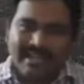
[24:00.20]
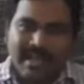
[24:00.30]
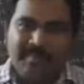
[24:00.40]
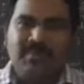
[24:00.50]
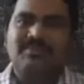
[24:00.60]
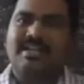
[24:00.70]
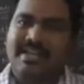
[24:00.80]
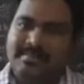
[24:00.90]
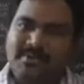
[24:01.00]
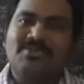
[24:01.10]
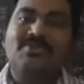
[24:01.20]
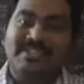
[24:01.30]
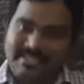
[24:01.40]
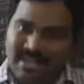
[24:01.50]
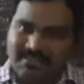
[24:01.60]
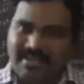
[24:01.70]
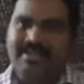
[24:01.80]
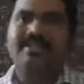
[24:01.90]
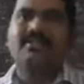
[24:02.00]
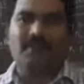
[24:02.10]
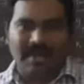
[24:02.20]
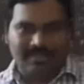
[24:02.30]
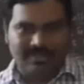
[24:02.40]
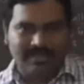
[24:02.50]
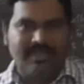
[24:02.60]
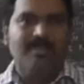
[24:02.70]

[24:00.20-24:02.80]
compounds are able to dissolve in water